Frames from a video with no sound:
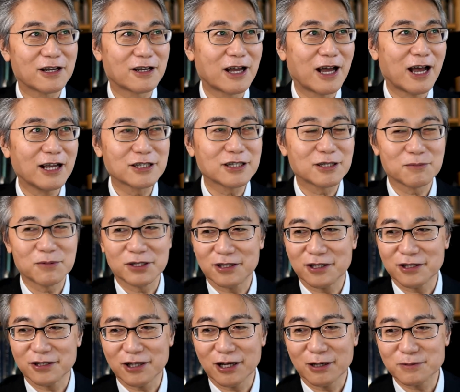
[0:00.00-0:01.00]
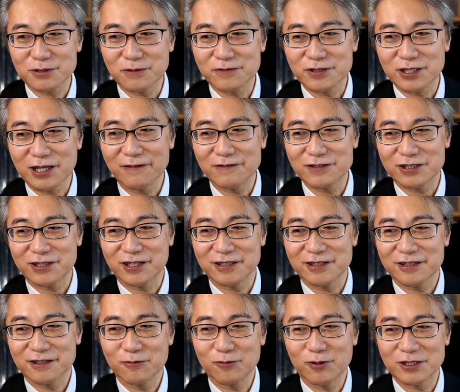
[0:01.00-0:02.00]
item in the terms of service that
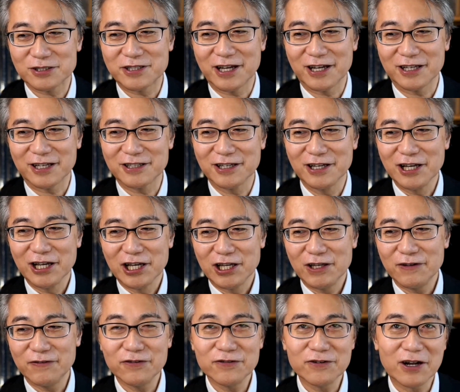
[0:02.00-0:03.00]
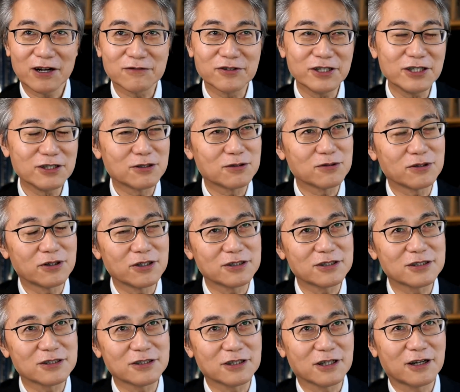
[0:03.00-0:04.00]
was that if you agree to
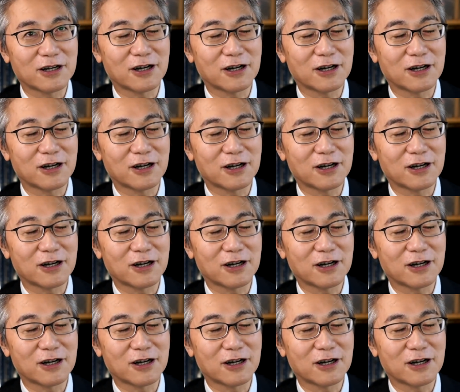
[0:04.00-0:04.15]
this